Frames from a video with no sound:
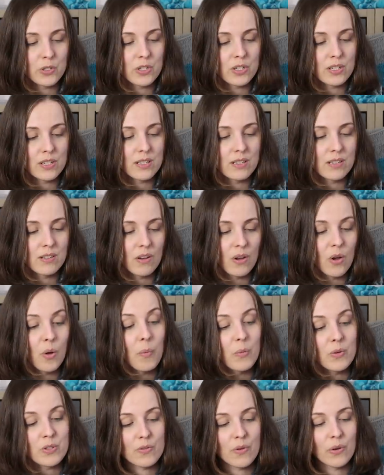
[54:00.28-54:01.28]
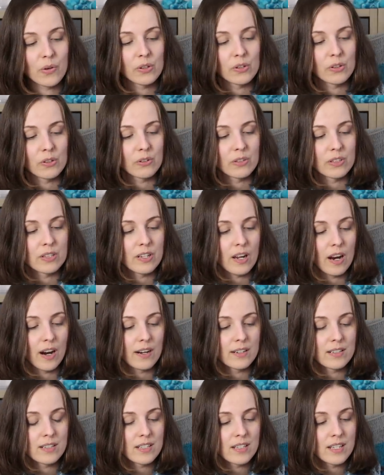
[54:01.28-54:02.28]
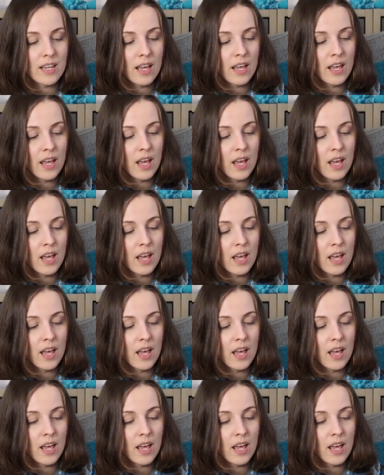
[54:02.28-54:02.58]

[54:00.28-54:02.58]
which is almost 100 yards